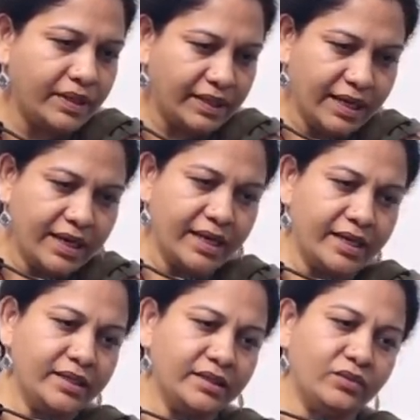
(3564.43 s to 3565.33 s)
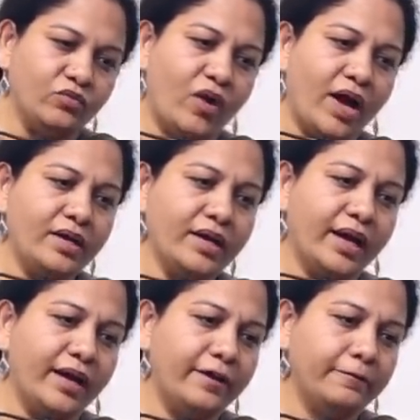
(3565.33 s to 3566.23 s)
The thing is, one
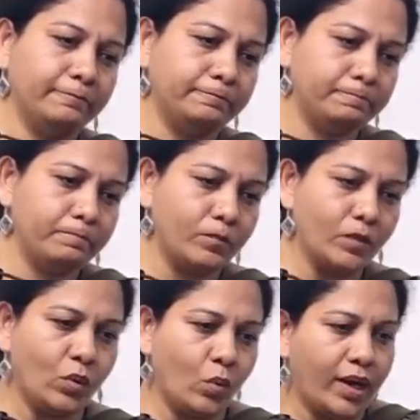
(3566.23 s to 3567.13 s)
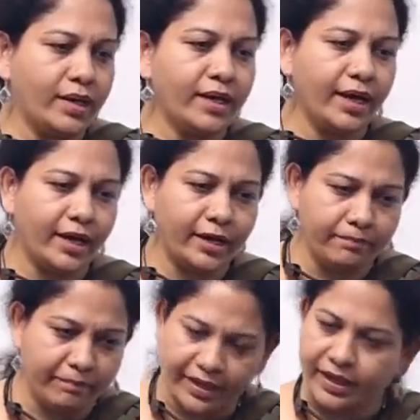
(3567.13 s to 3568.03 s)
can, one can
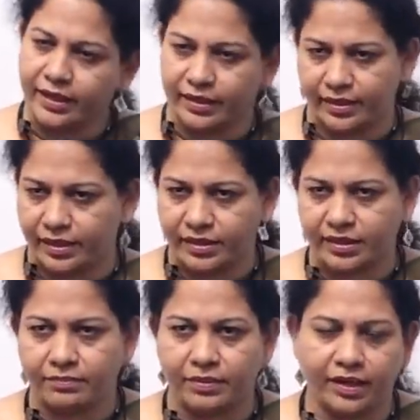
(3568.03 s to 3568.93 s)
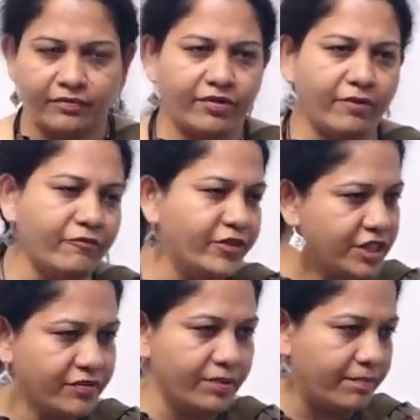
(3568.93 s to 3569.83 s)
begin the discipline from
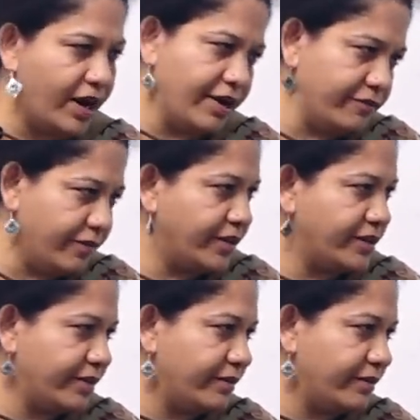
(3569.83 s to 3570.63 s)
whichever part of it.